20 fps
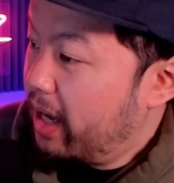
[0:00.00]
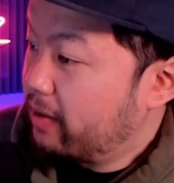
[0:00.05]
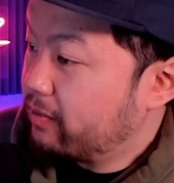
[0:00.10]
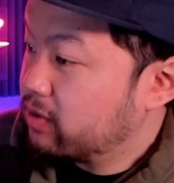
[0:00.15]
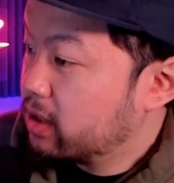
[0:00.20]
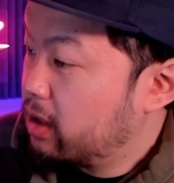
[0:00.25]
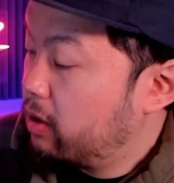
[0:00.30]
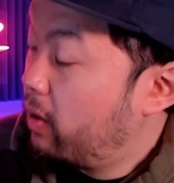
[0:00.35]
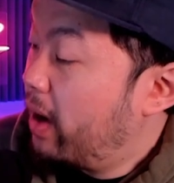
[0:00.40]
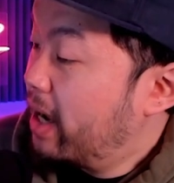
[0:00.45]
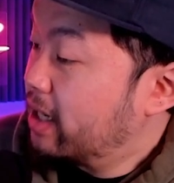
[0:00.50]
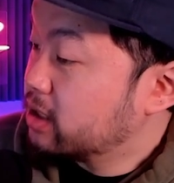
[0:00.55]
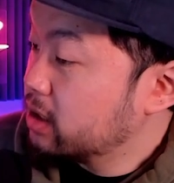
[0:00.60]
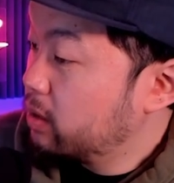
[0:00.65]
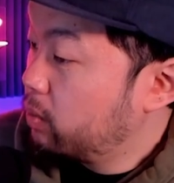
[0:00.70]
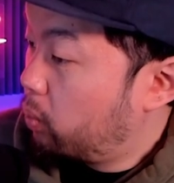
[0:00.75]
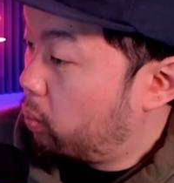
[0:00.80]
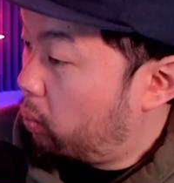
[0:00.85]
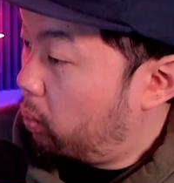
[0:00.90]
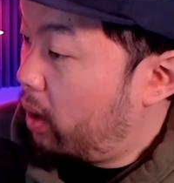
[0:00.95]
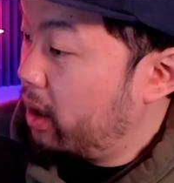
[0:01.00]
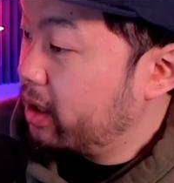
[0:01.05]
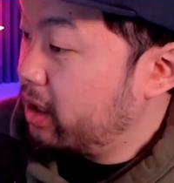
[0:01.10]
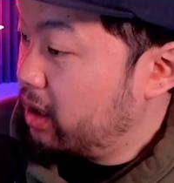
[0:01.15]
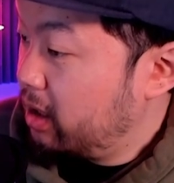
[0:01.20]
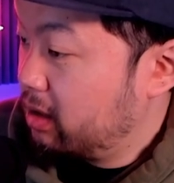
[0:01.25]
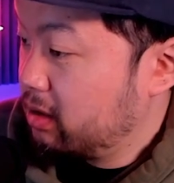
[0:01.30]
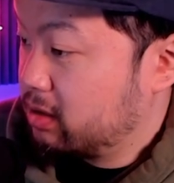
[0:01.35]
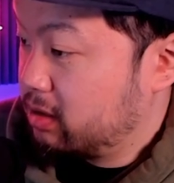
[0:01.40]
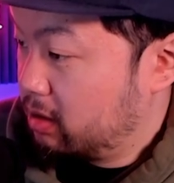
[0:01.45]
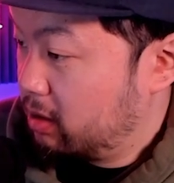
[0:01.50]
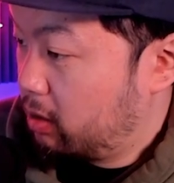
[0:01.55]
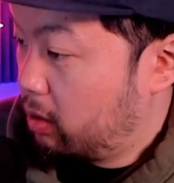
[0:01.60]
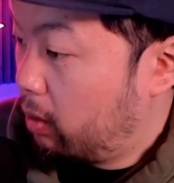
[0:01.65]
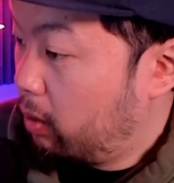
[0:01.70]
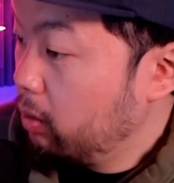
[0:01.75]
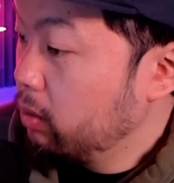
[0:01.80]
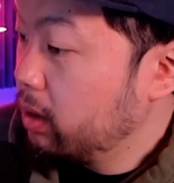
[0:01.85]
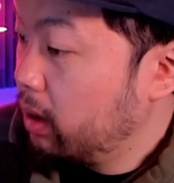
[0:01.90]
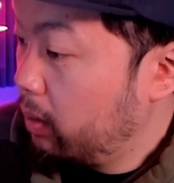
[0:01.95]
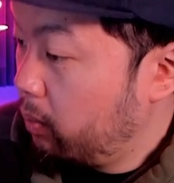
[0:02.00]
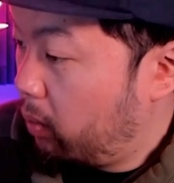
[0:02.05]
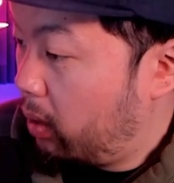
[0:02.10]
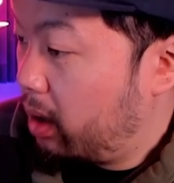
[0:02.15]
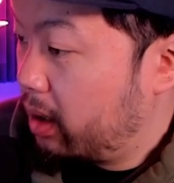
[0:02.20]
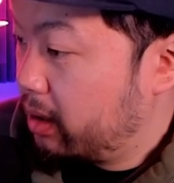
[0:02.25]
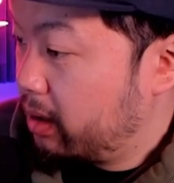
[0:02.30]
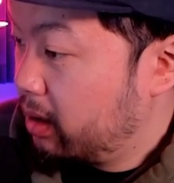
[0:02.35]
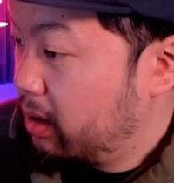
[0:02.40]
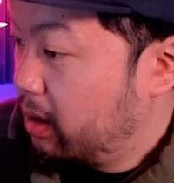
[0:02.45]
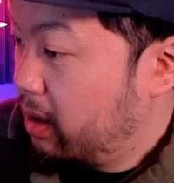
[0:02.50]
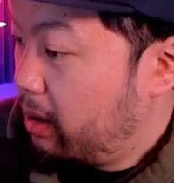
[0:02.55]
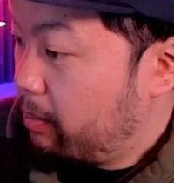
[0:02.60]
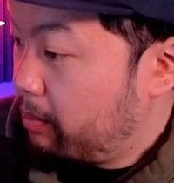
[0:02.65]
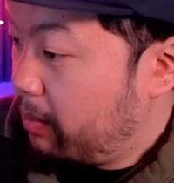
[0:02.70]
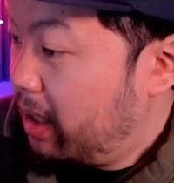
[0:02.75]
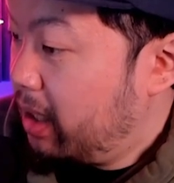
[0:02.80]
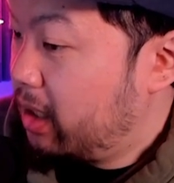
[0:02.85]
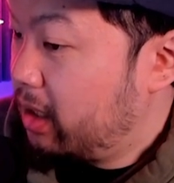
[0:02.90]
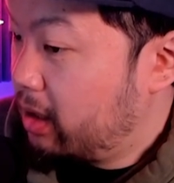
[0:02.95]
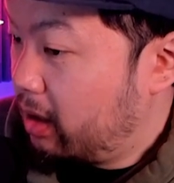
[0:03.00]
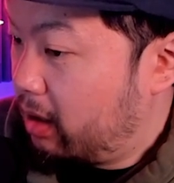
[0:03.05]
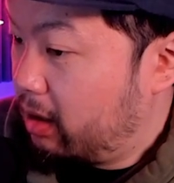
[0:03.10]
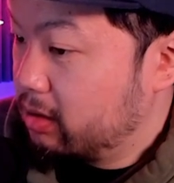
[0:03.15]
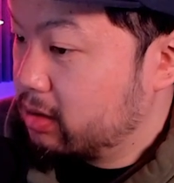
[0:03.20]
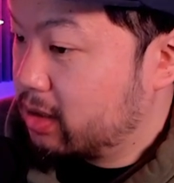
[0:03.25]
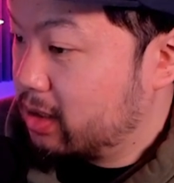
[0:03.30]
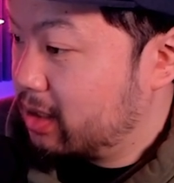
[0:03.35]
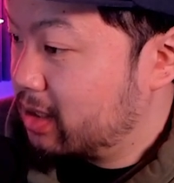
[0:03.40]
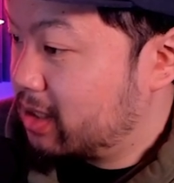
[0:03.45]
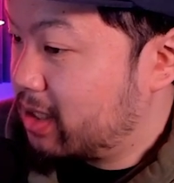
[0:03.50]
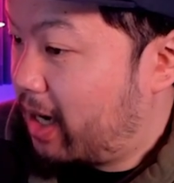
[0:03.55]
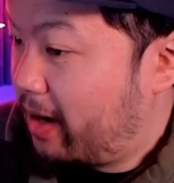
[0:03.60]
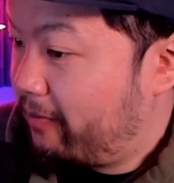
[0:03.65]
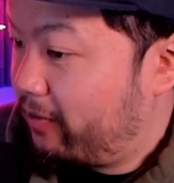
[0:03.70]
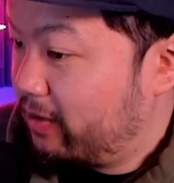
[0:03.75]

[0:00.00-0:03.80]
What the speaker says: have to go, actually, one youngster, only one, made it onto the top